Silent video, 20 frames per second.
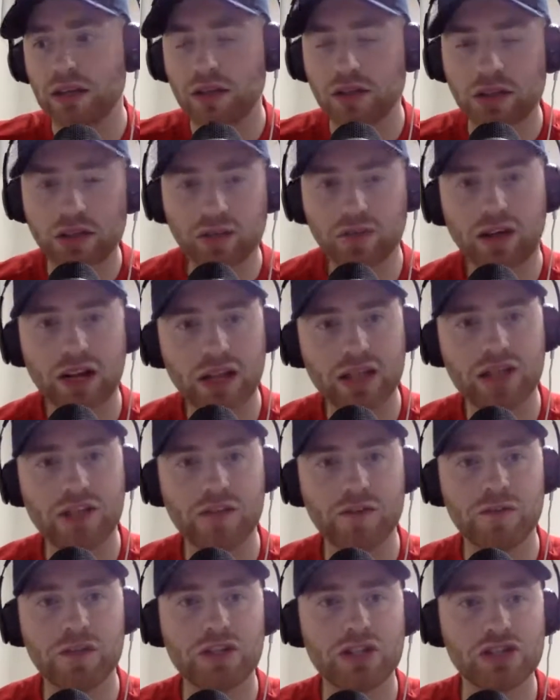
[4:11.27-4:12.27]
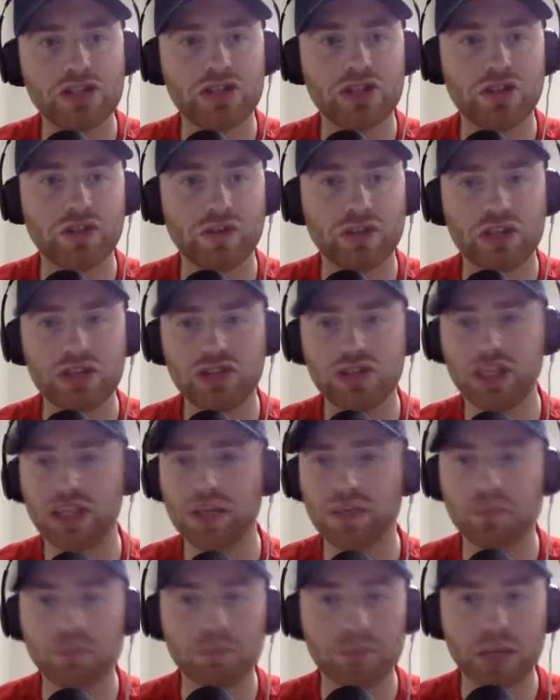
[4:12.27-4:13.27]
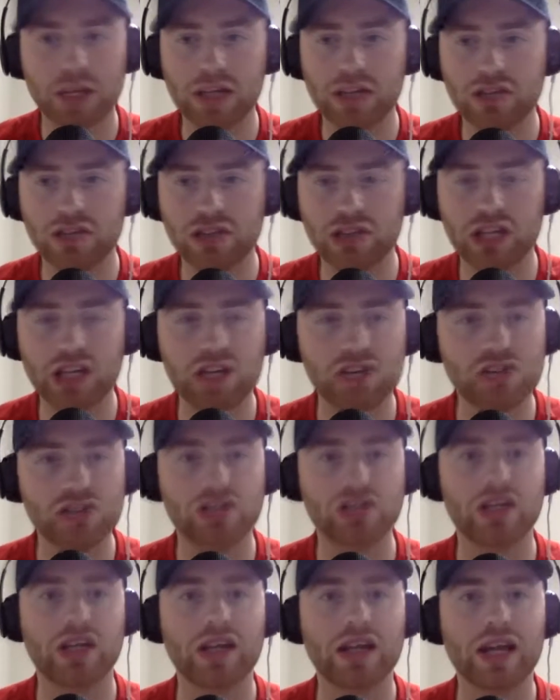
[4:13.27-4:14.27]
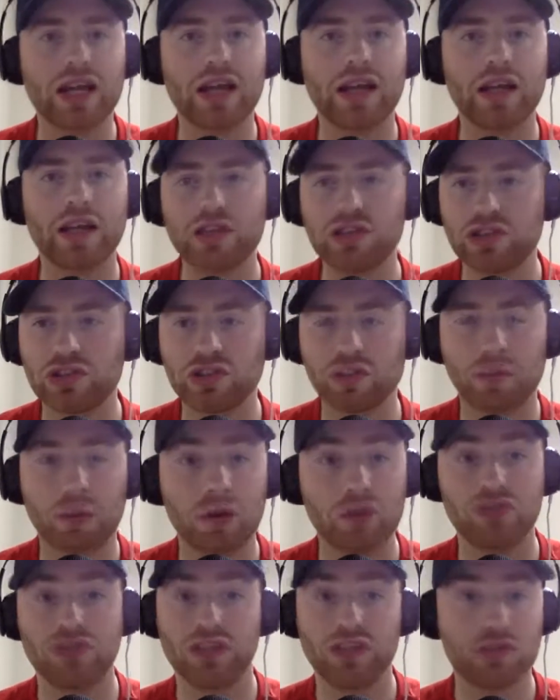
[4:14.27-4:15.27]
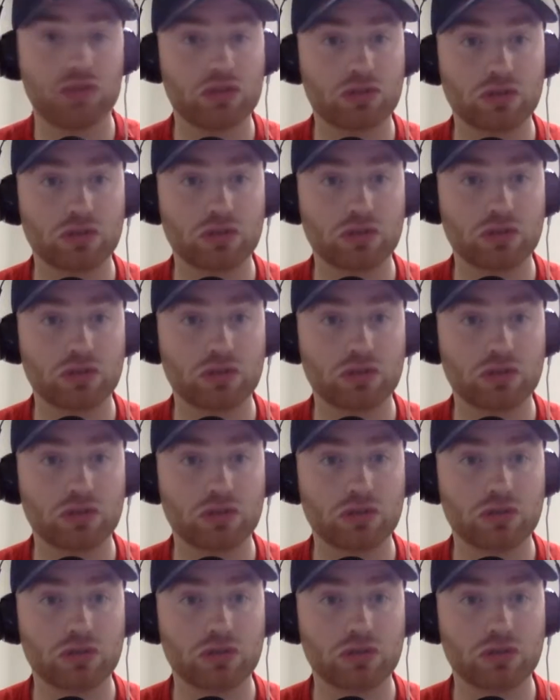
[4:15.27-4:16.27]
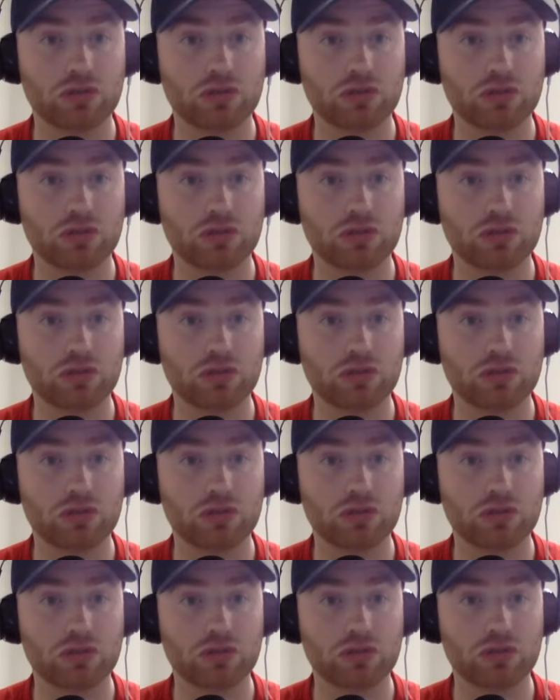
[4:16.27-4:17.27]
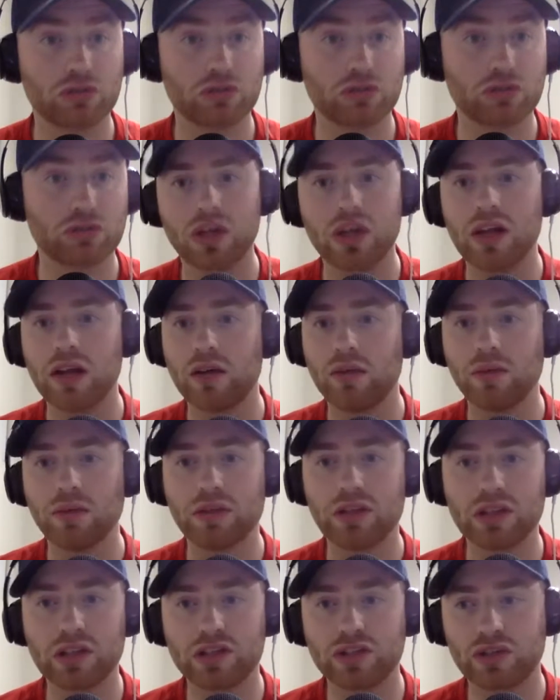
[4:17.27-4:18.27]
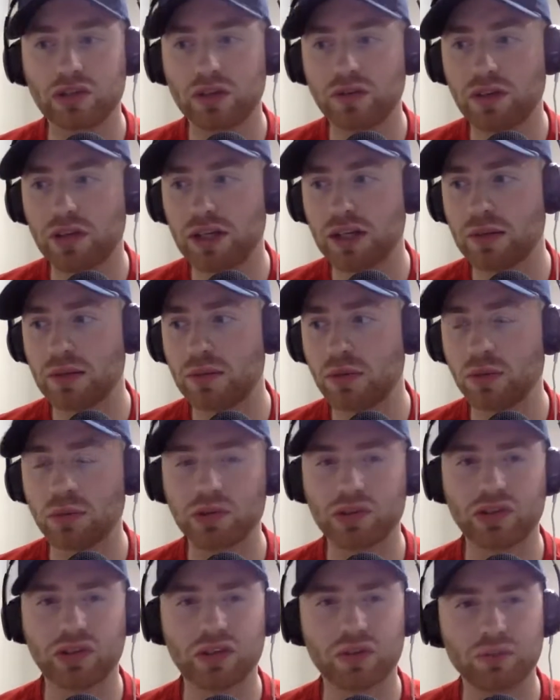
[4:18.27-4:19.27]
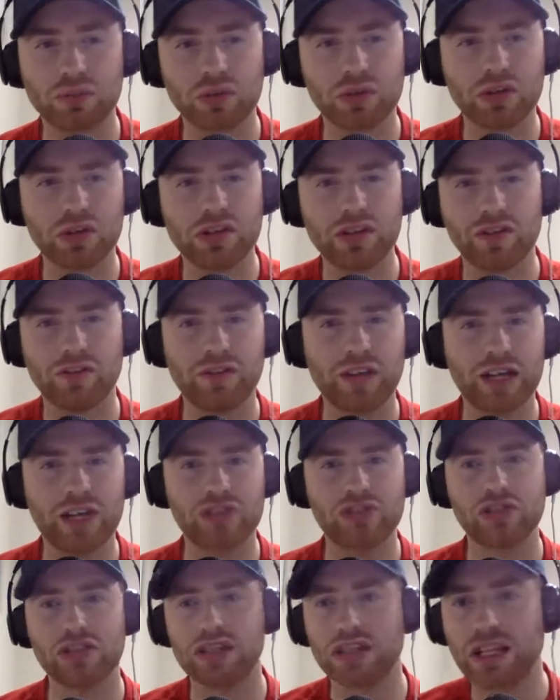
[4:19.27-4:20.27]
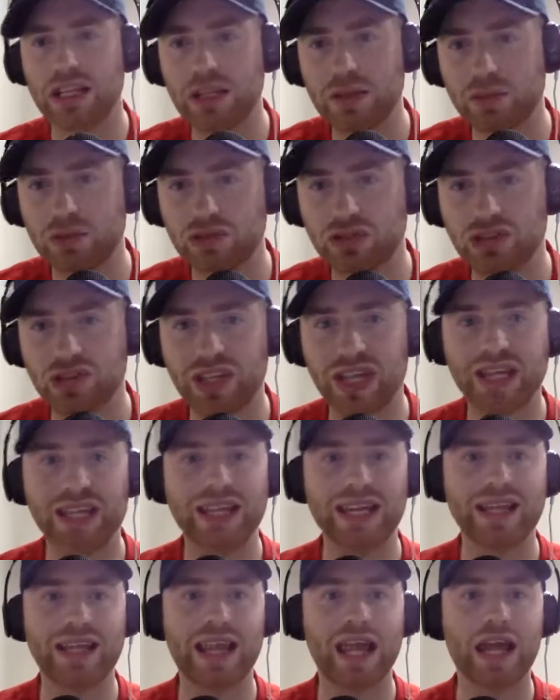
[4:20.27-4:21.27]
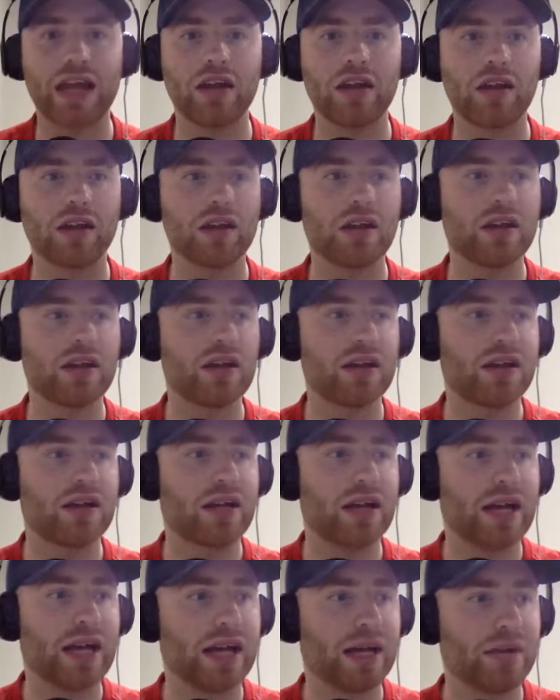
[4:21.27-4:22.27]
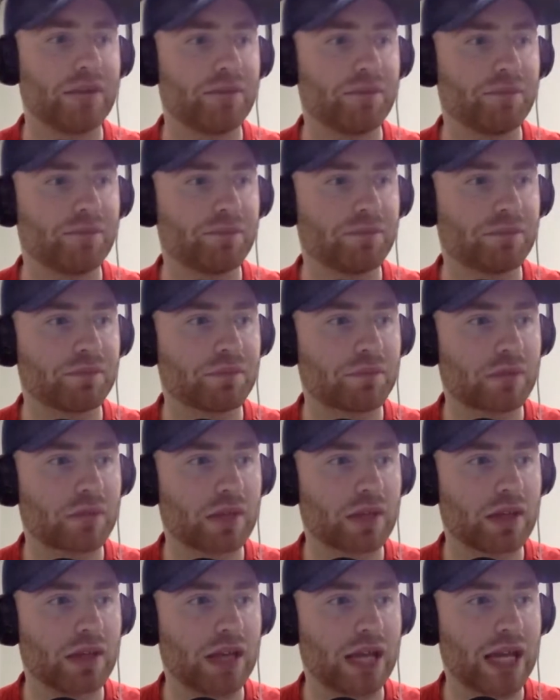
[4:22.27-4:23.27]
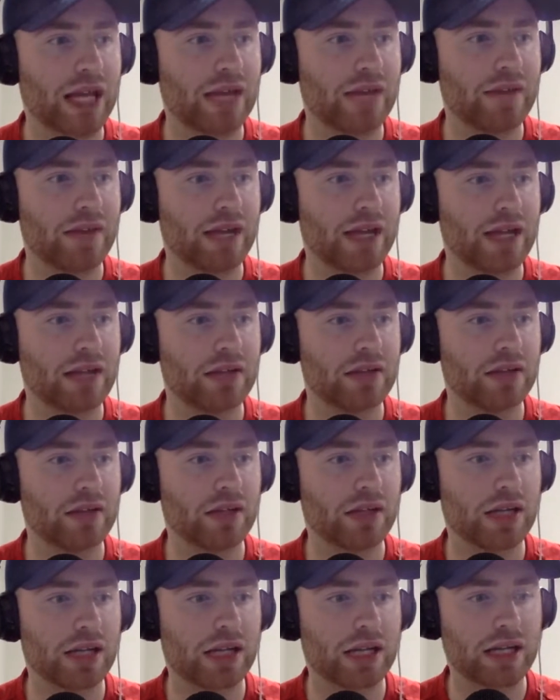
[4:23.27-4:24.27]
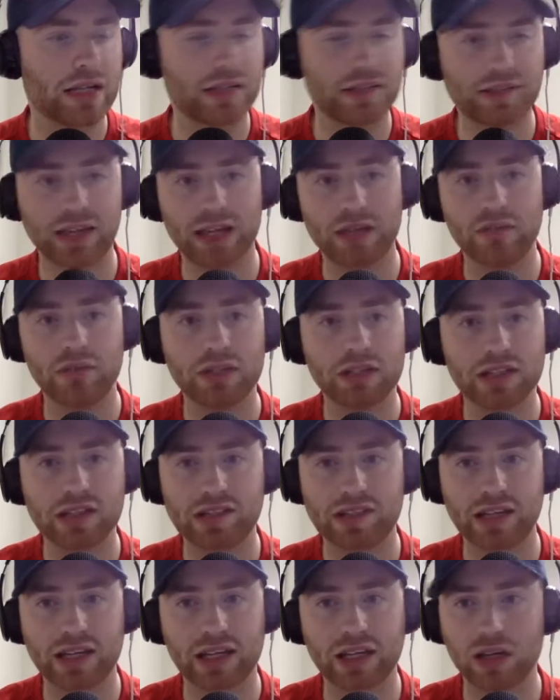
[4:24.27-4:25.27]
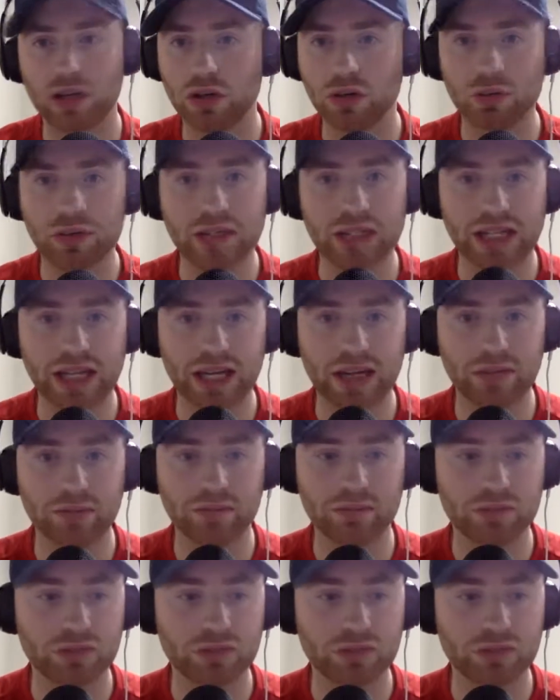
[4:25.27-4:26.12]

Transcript: Cavani's finishing, and he's just a poacher. He's a true number 9. That's the first goal that he scored with a sort of almost like a Bruno deflection, and then he was just there to get the header. And then same with the second goal to win the game.